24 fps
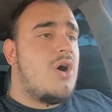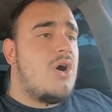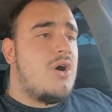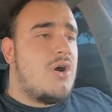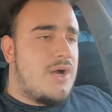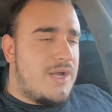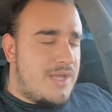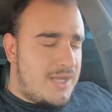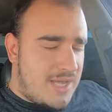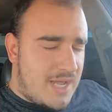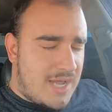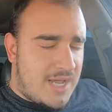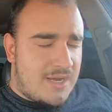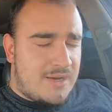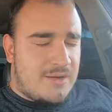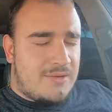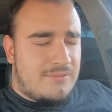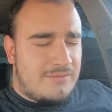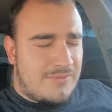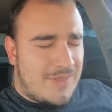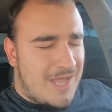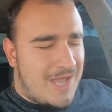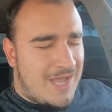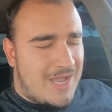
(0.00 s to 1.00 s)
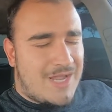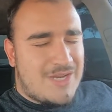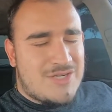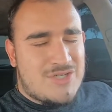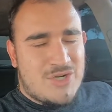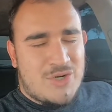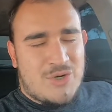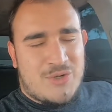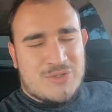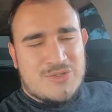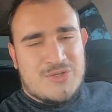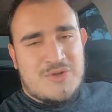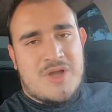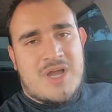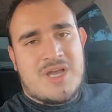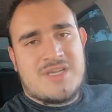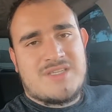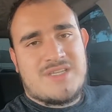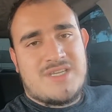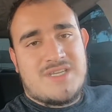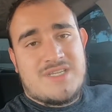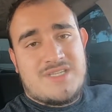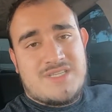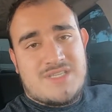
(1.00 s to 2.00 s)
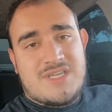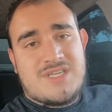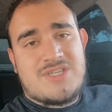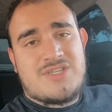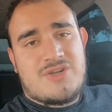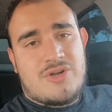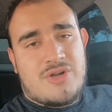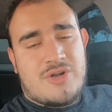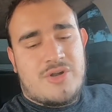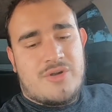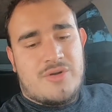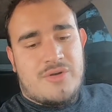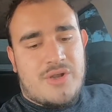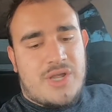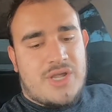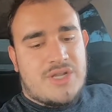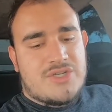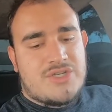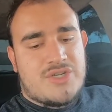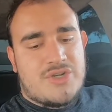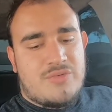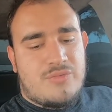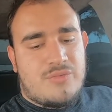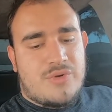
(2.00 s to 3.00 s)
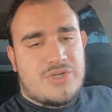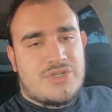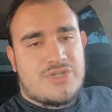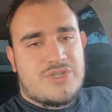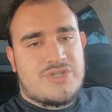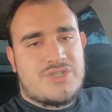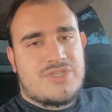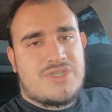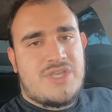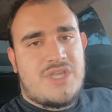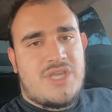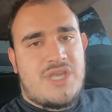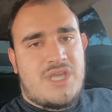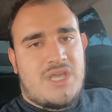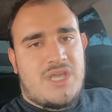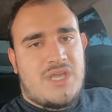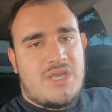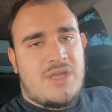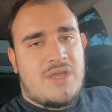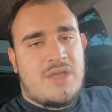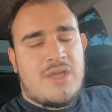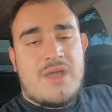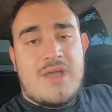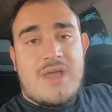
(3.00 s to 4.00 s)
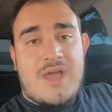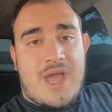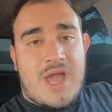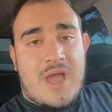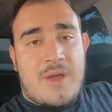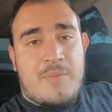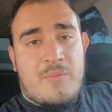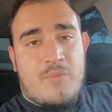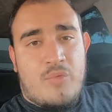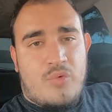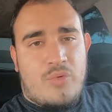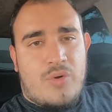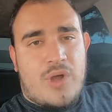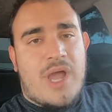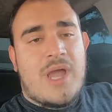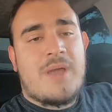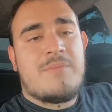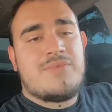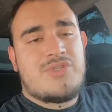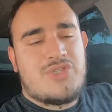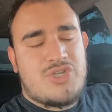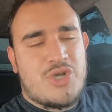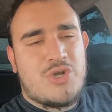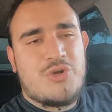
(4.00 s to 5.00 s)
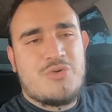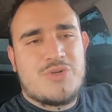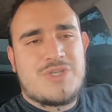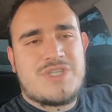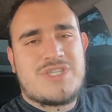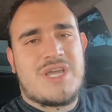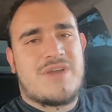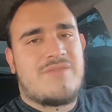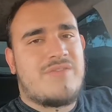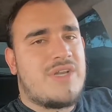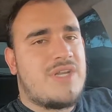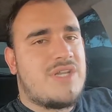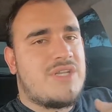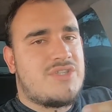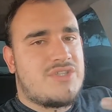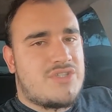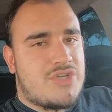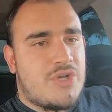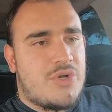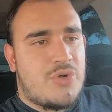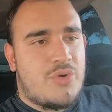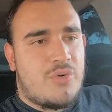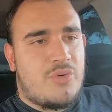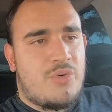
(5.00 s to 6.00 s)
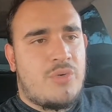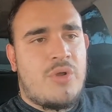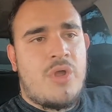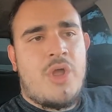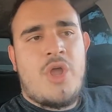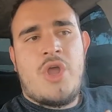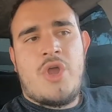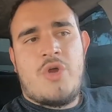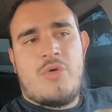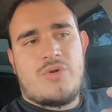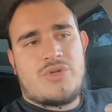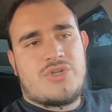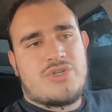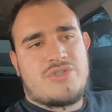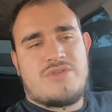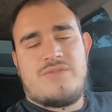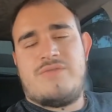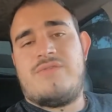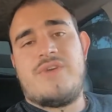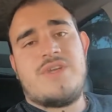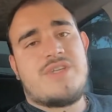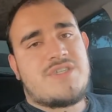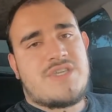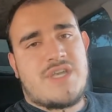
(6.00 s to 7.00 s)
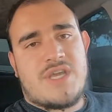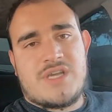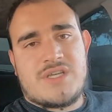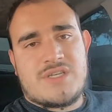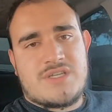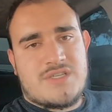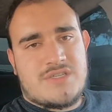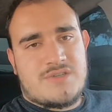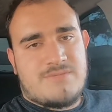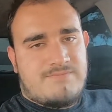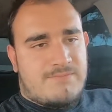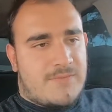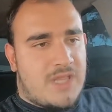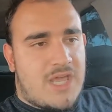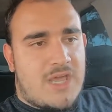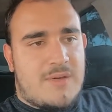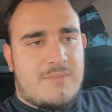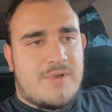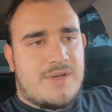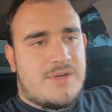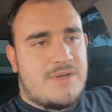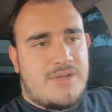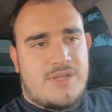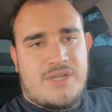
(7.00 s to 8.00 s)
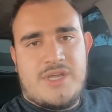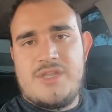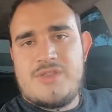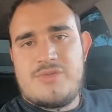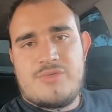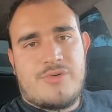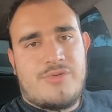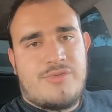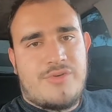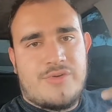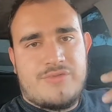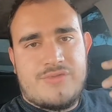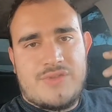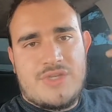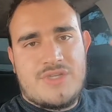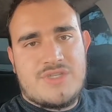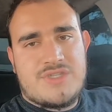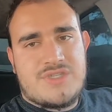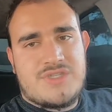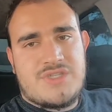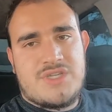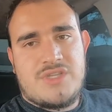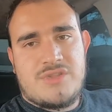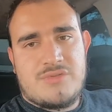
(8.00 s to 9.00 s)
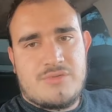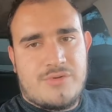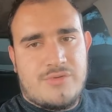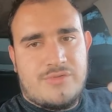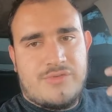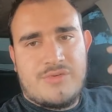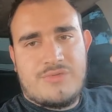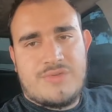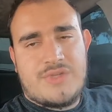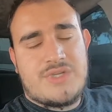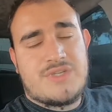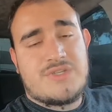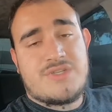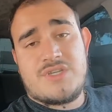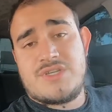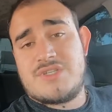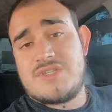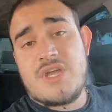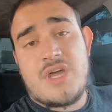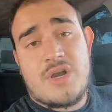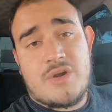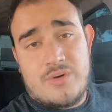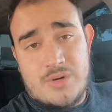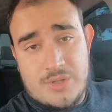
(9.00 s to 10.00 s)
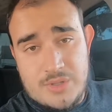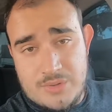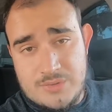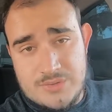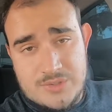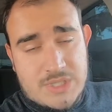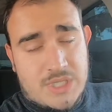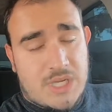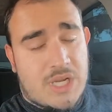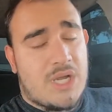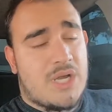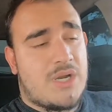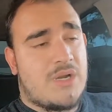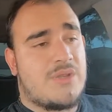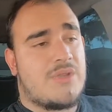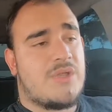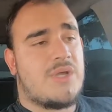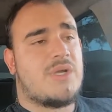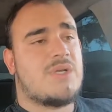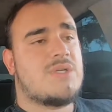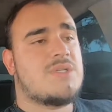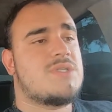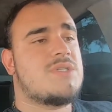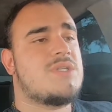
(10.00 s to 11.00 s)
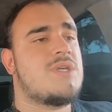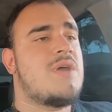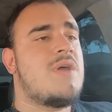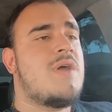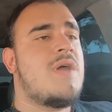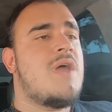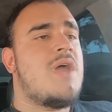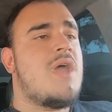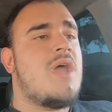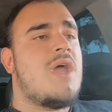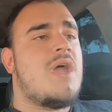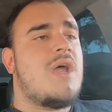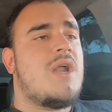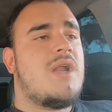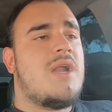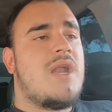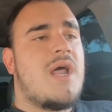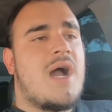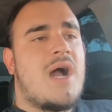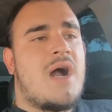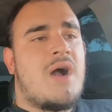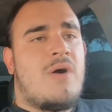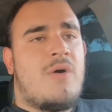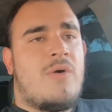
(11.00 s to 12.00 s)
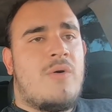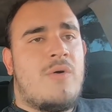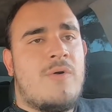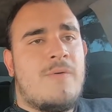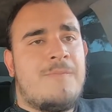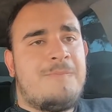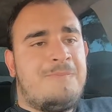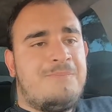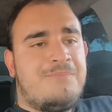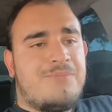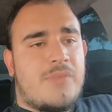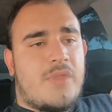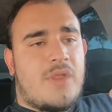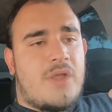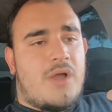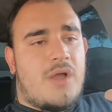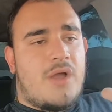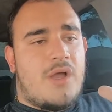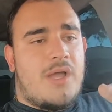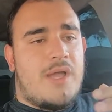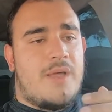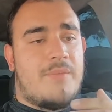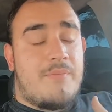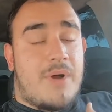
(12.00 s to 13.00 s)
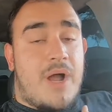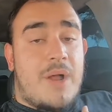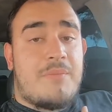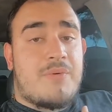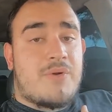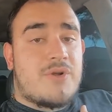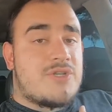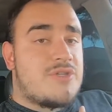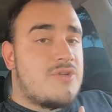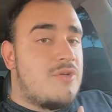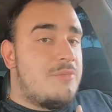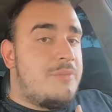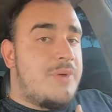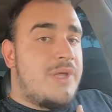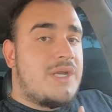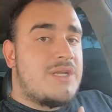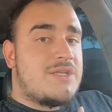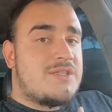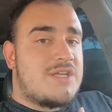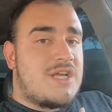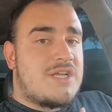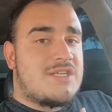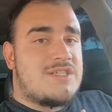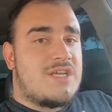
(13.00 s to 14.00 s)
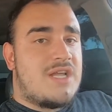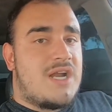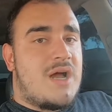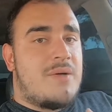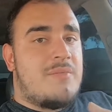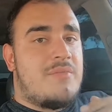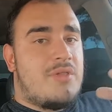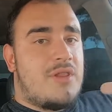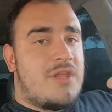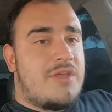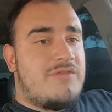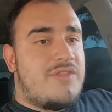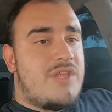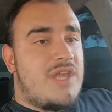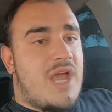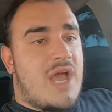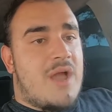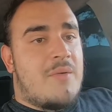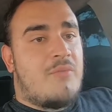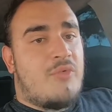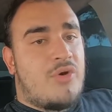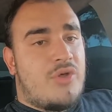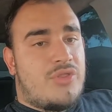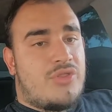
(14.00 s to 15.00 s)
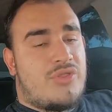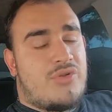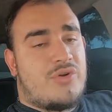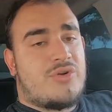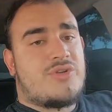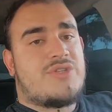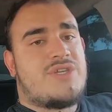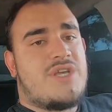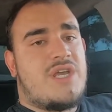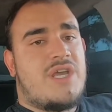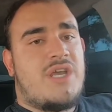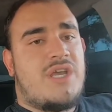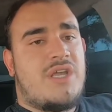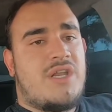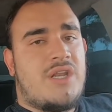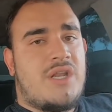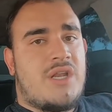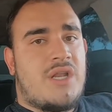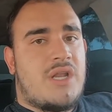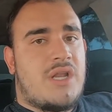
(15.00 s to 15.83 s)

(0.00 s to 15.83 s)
Again, that engine also has a sister engine, which is the M272, which is the V6, came in E350s, C350s, etc., those kind of things. Now, in my personal opinion, as I said, I believe the M113